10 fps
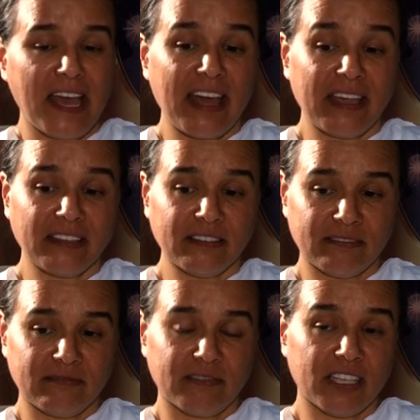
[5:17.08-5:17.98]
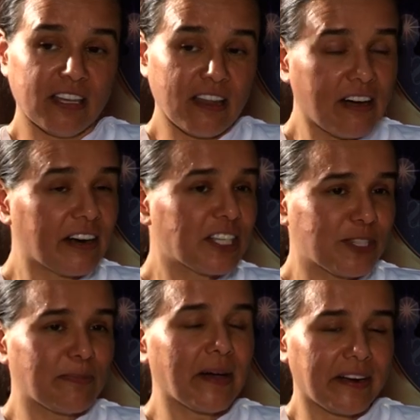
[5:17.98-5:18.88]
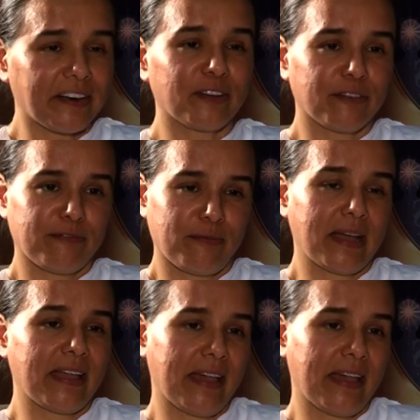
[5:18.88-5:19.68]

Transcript: And a large part of my